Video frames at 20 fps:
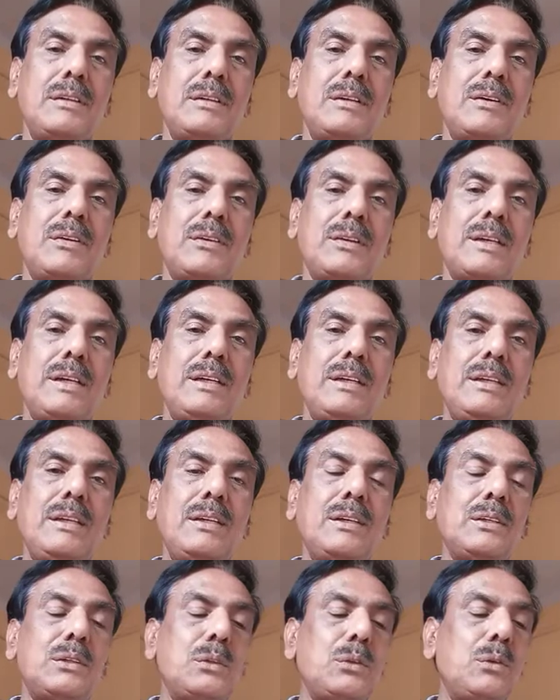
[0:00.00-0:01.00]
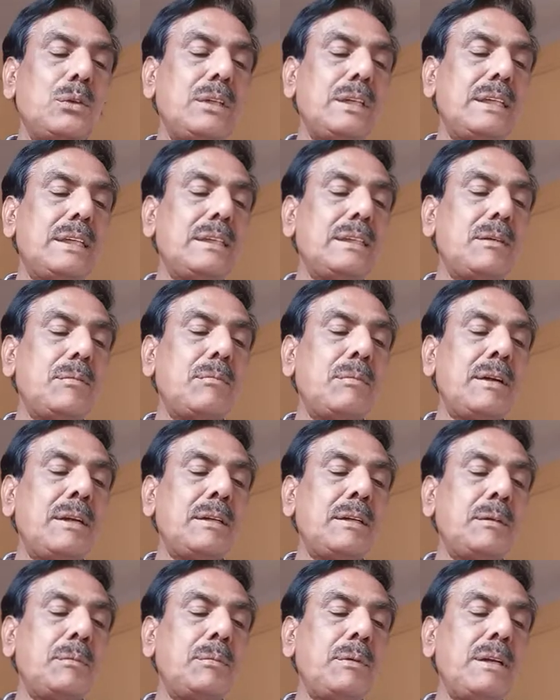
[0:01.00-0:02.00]
Okay, so it is a
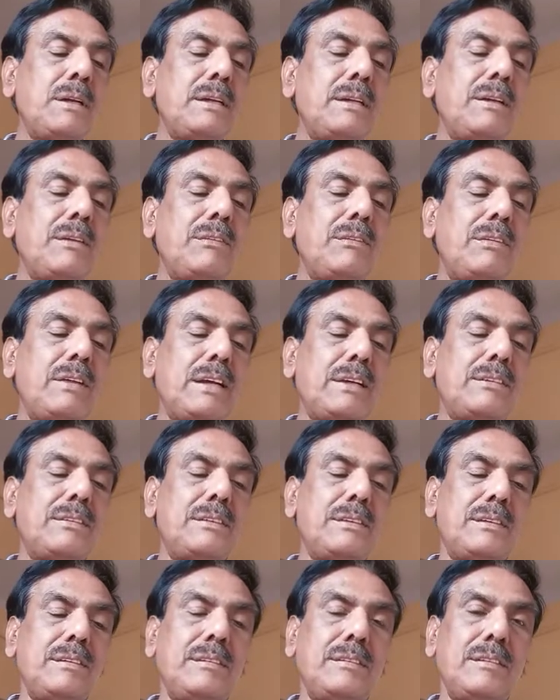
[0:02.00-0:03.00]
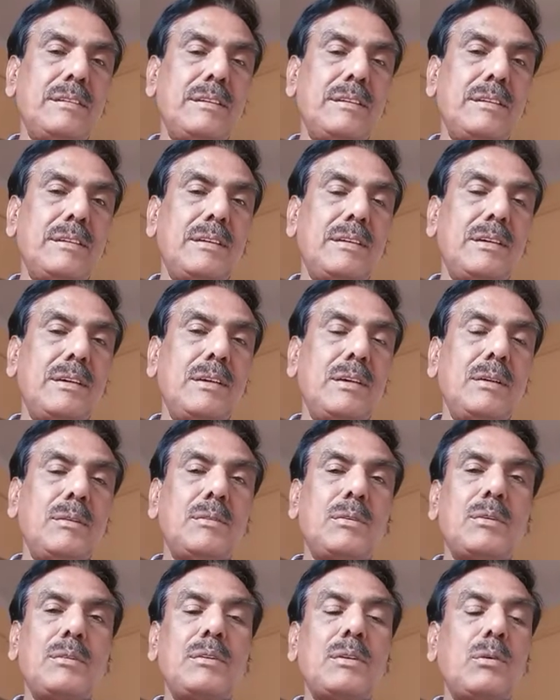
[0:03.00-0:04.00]
multiple reflection
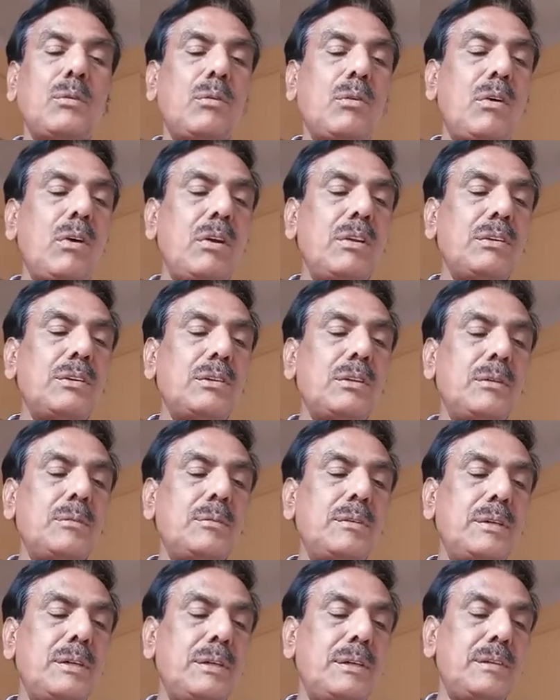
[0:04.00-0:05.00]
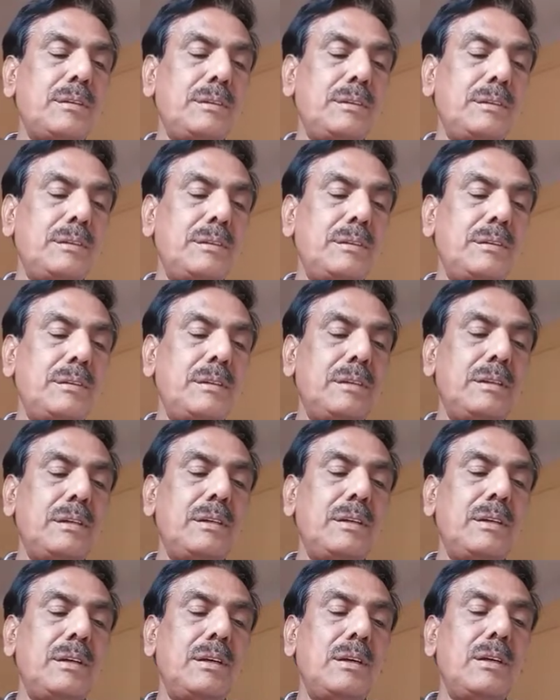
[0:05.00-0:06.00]
from the walls of the
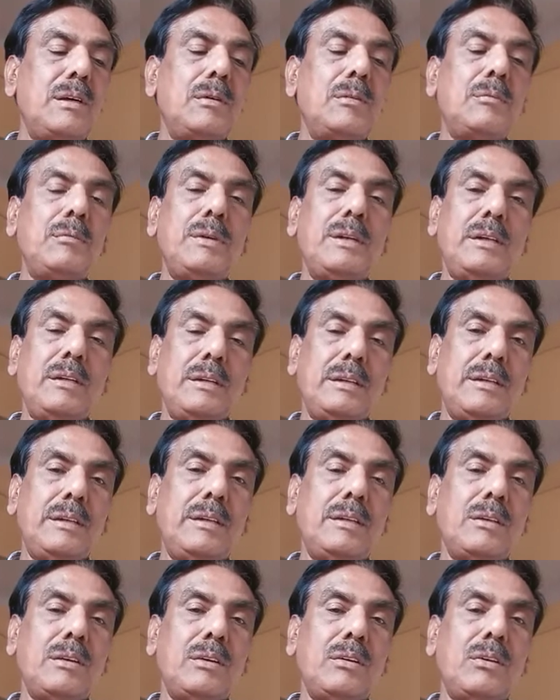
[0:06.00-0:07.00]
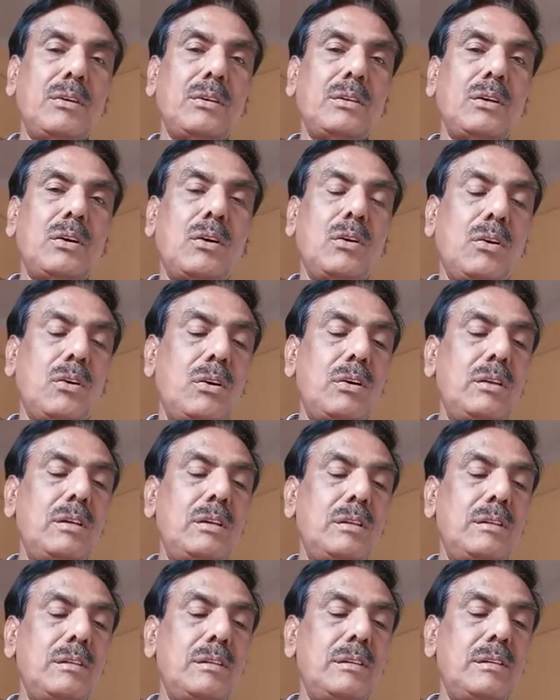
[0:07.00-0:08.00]
building or the
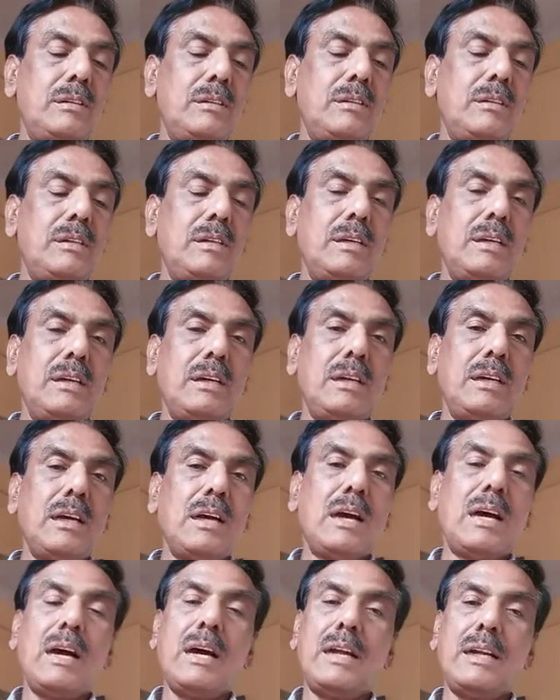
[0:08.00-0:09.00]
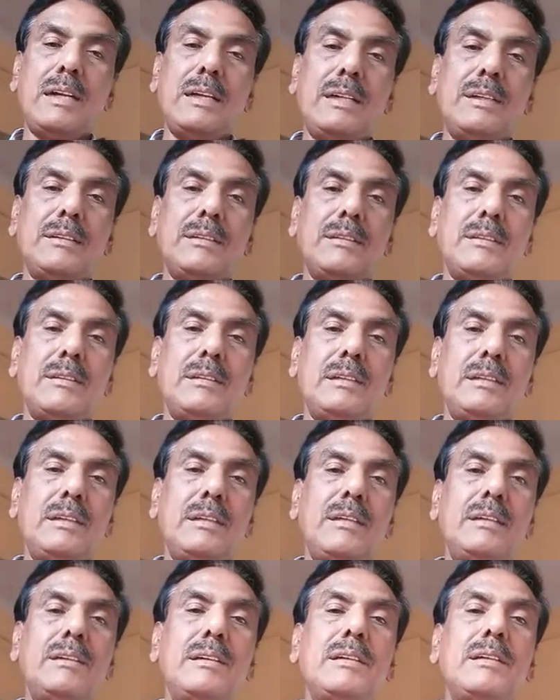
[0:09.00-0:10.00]
hall unless
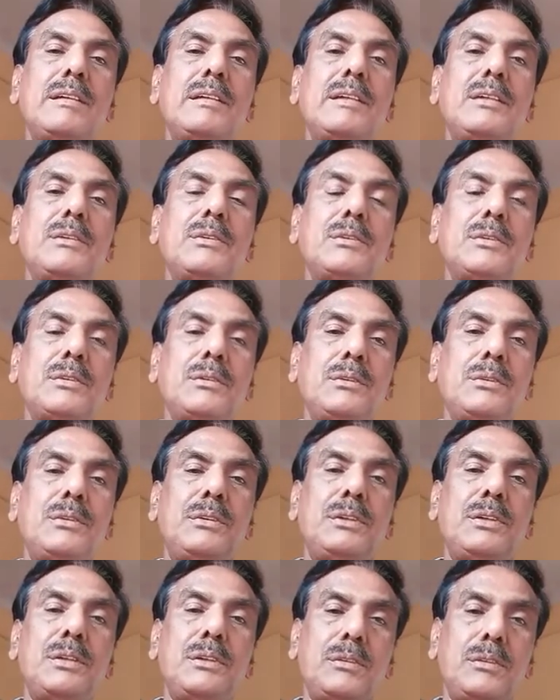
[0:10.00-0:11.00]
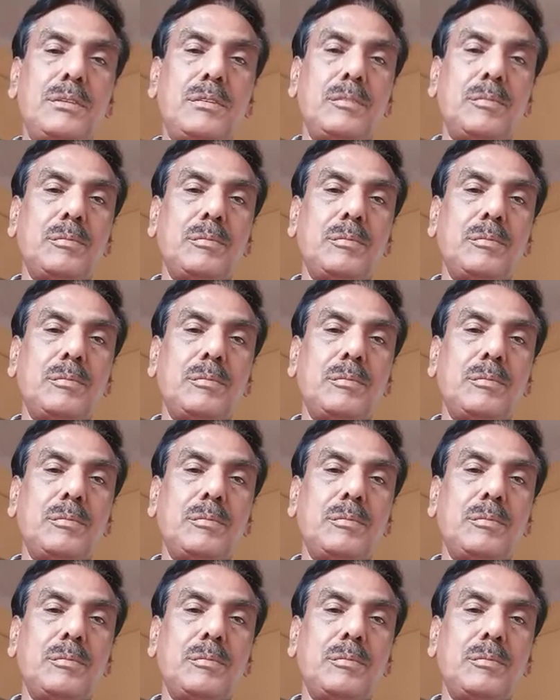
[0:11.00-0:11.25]
it is reduced to zero.